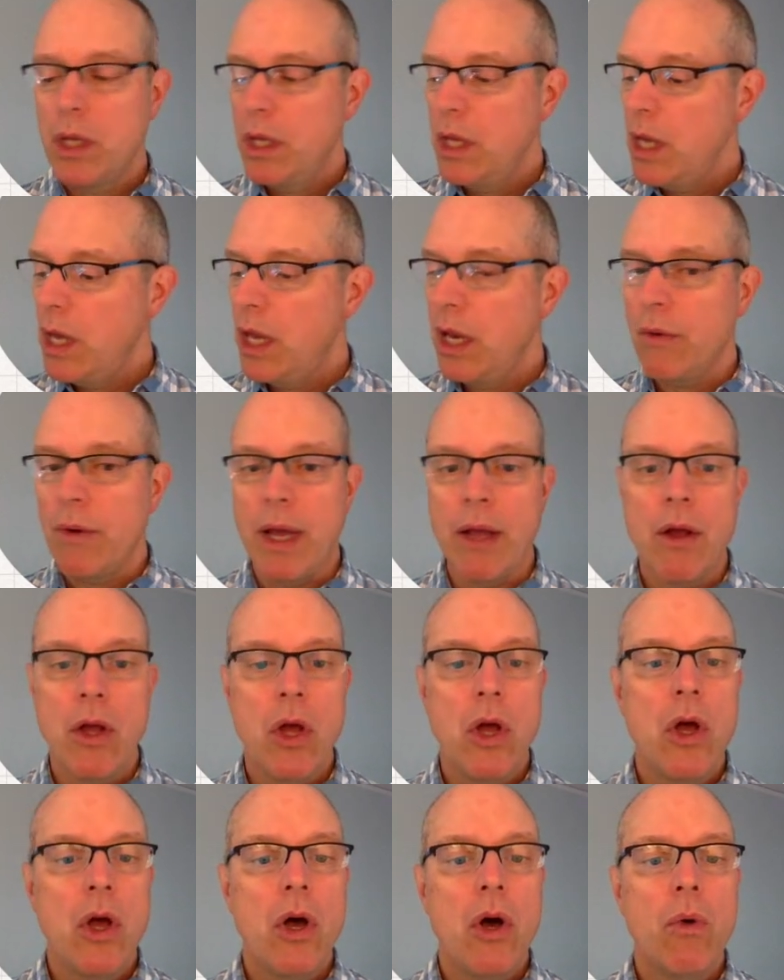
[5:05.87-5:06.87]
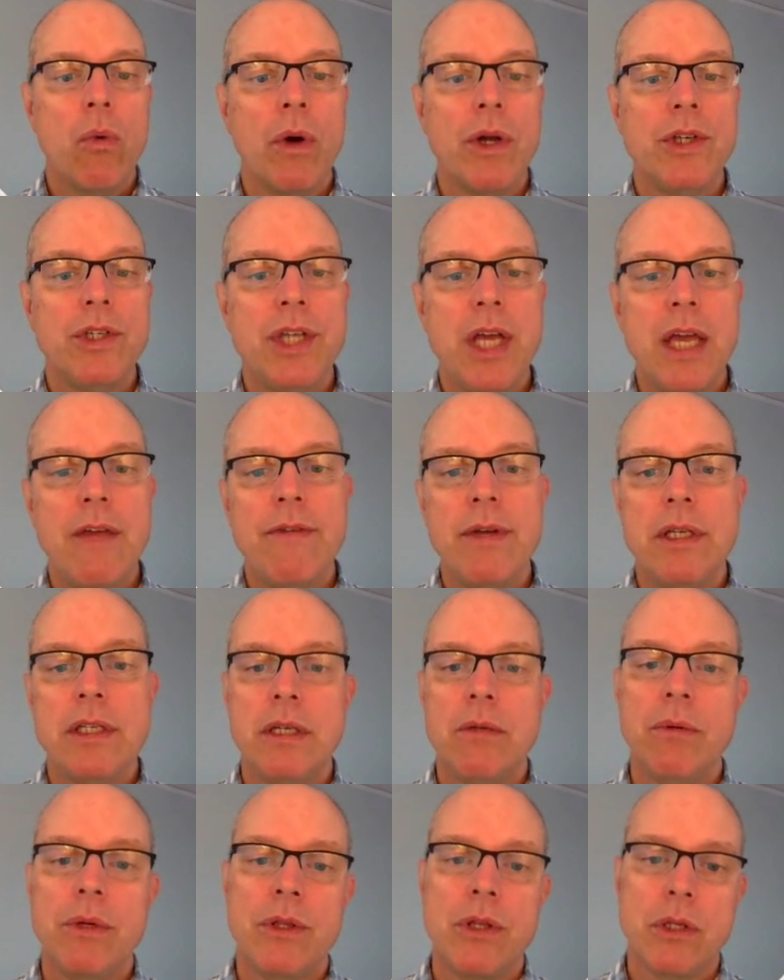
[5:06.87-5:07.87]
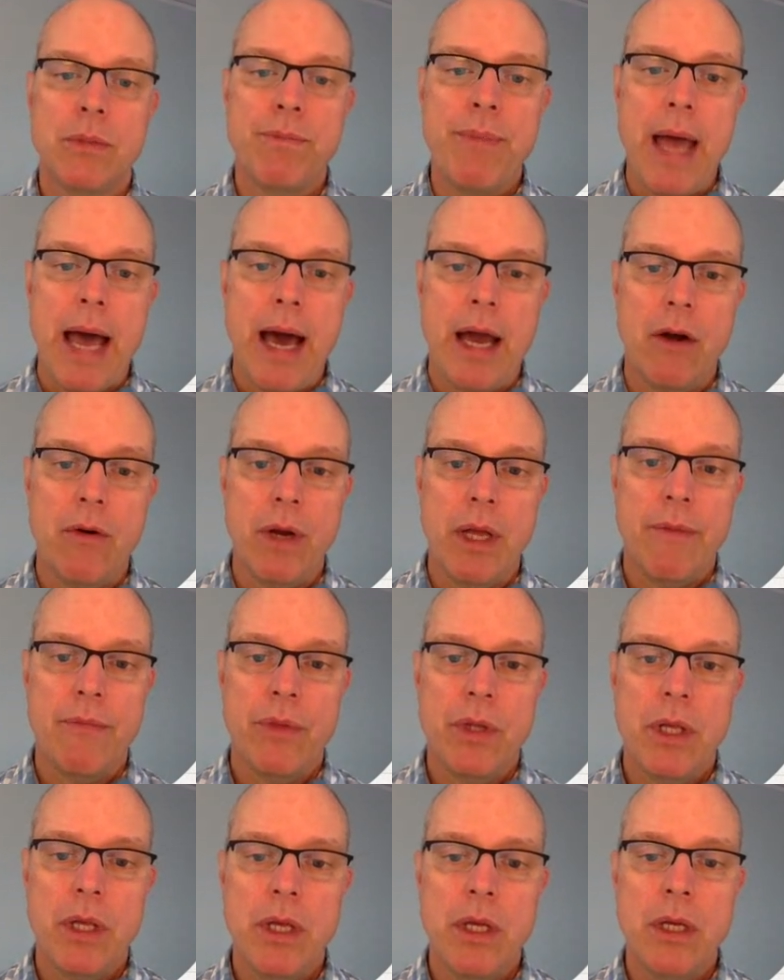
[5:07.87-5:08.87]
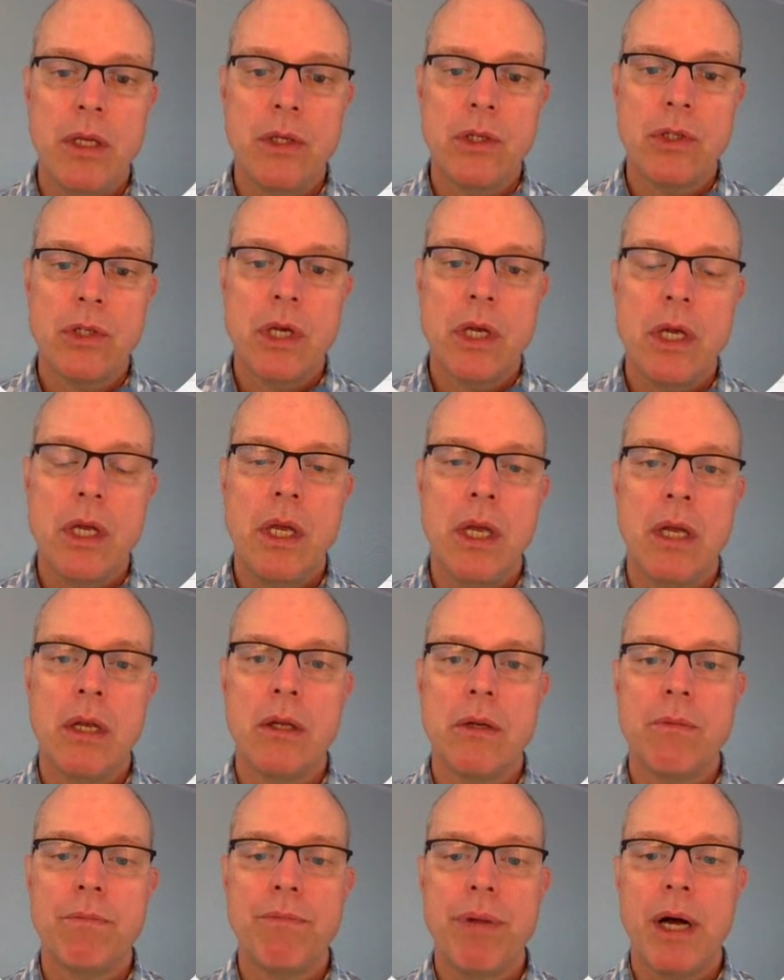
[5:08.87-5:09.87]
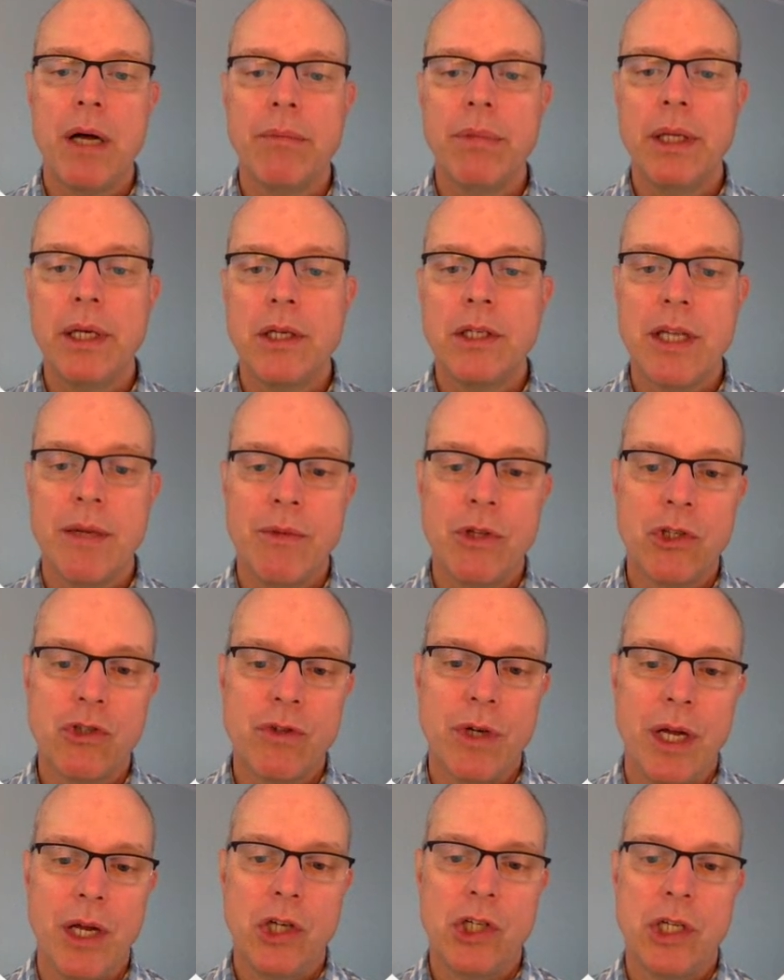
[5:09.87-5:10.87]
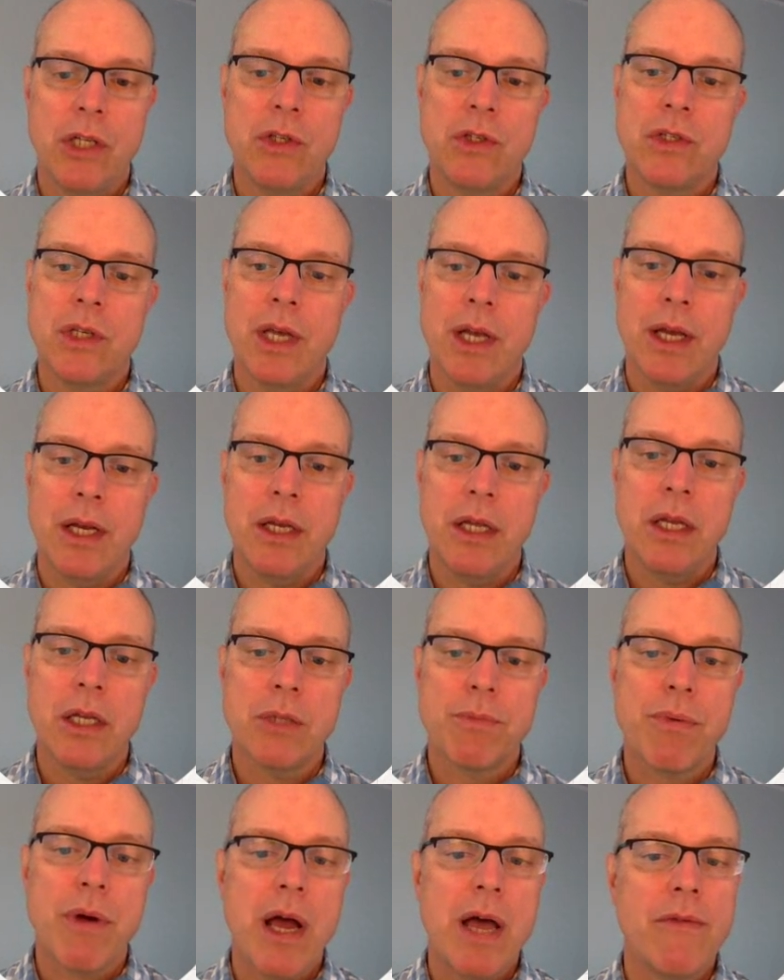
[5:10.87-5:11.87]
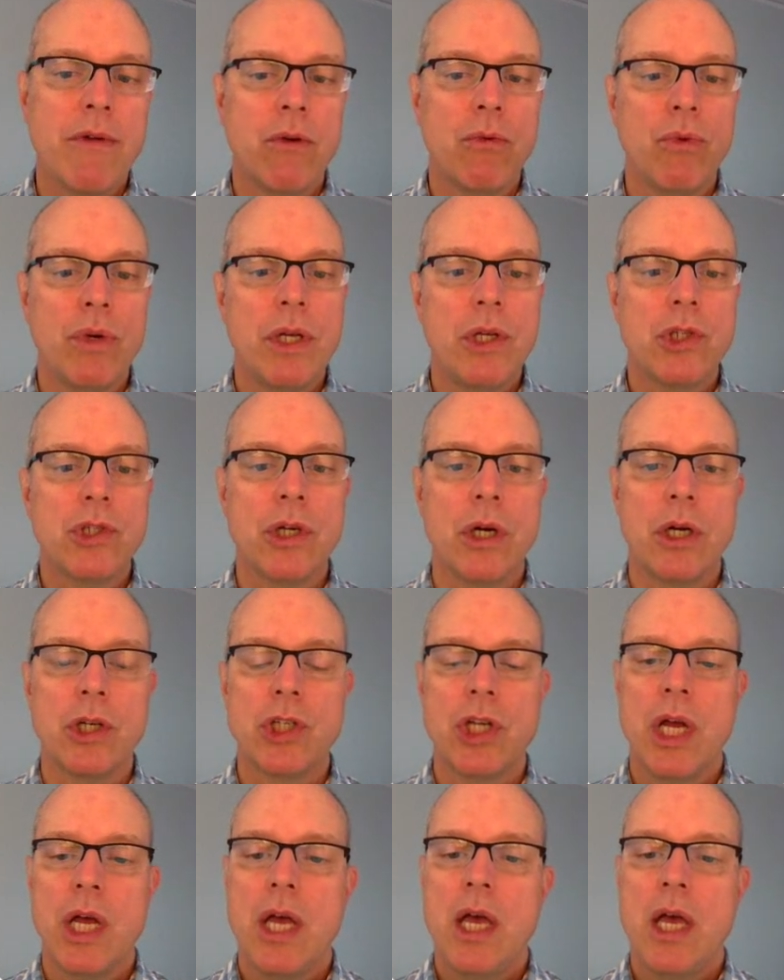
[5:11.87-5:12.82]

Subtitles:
Anyway, what Davy did with this battery is, in public demonstrations and in his private research,